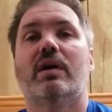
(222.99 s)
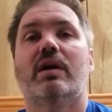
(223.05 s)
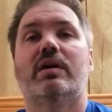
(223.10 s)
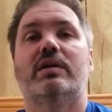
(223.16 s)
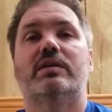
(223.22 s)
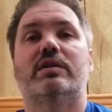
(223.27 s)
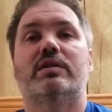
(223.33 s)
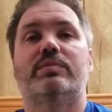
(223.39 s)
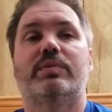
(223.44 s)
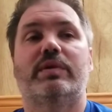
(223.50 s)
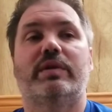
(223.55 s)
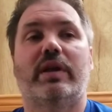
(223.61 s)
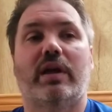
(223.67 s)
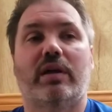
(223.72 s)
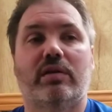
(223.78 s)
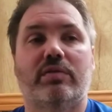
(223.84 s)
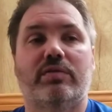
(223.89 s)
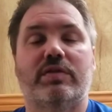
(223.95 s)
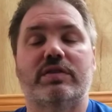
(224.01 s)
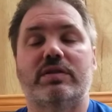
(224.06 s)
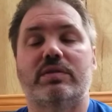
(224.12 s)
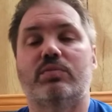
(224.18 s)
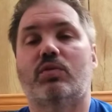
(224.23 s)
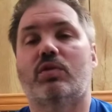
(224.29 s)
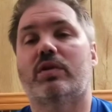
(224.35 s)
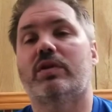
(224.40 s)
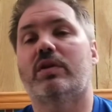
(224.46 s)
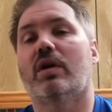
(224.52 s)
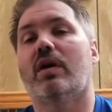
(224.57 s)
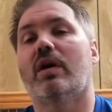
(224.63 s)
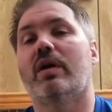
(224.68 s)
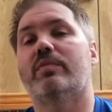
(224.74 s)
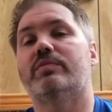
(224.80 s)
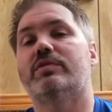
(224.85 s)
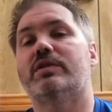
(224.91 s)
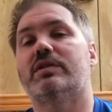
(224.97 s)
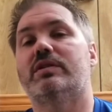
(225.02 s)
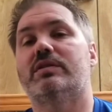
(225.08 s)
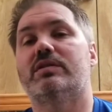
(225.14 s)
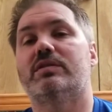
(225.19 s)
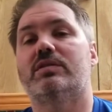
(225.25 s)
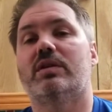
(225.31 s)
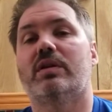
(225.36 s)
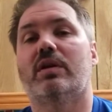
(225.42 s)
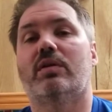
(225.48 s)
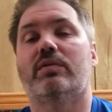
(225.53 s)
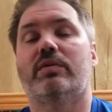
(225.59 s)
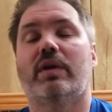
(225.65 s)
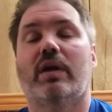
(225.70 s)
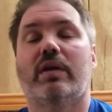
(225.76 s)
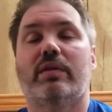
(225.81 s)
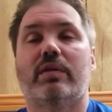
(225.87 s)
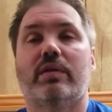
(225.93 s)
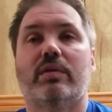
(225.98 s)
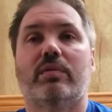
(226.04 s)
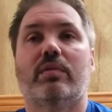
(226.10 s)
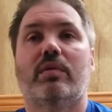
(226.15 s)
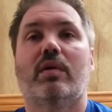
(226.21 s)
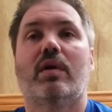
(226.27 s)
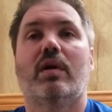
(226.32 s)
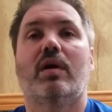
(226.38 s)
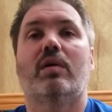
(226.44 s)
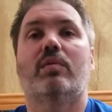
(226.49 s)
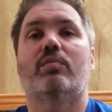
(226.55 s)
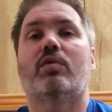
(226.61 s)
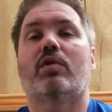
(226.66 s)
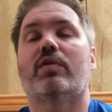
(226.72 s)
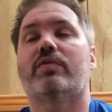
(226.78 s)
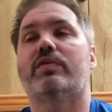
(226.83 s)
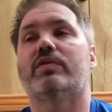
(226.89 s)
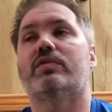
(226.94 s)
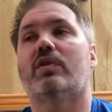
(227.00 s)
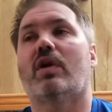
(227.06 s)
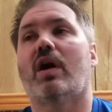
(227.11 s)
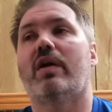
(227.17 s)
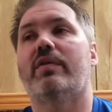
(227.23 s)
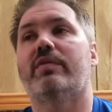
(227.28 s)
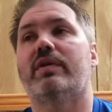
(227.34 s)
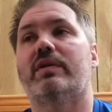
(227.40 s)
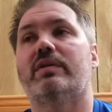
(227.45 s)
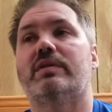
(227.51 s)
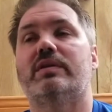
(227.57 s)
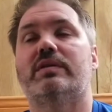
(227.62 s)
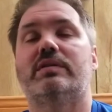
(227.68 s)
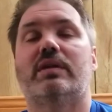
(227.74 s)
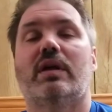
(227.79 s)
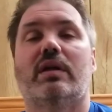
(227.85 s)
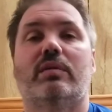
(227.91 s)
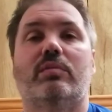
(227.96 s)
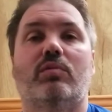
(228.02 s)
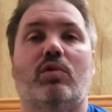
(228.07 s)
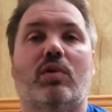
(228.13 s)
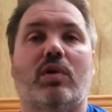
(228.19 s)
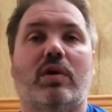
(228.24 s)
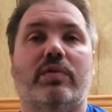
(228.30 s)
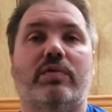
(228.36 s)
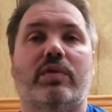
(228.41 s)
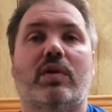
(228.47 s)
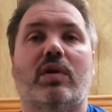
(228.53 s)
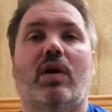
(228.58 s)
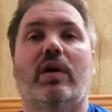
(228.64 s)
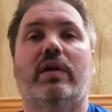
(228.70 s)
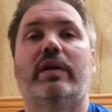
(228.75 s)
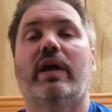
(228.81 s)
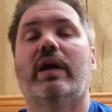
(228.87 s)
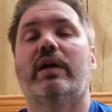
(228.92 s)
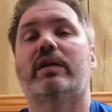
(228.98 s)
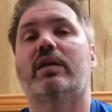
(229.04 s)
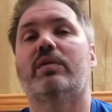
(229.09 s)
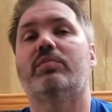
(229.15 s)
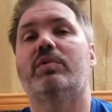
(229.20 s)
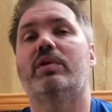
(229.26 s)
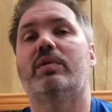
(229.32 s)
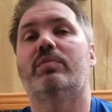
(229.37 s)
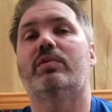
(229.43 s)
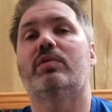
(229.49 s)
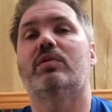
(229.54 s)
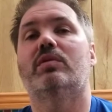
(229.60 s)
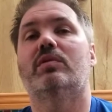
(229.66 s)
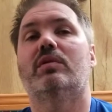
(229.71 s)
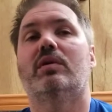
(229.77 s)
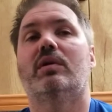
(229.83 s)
She's been down to visit more times. She's, done more of the driving. She's done more of the contacting people.